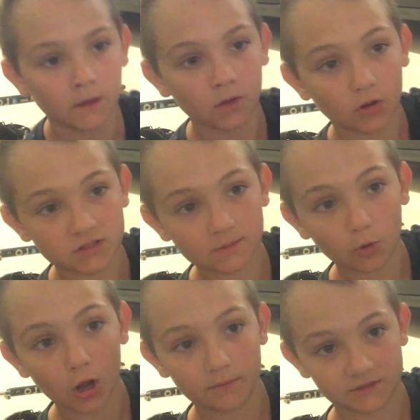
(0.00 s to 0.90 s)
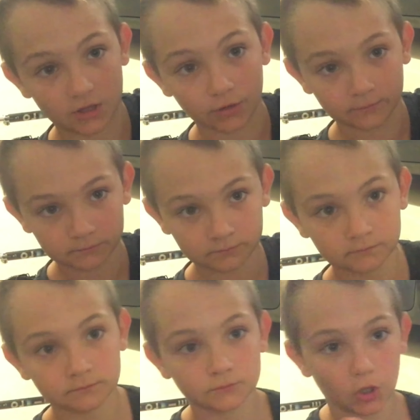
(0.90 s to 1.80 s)
Got some worms though.
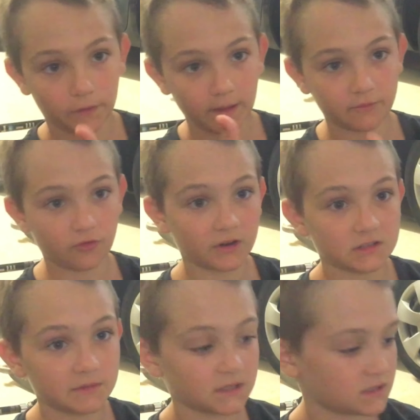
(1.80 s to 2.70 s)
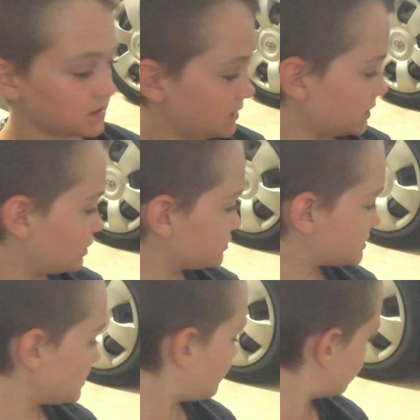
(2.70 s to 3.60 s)
Got them for Christmas, use them.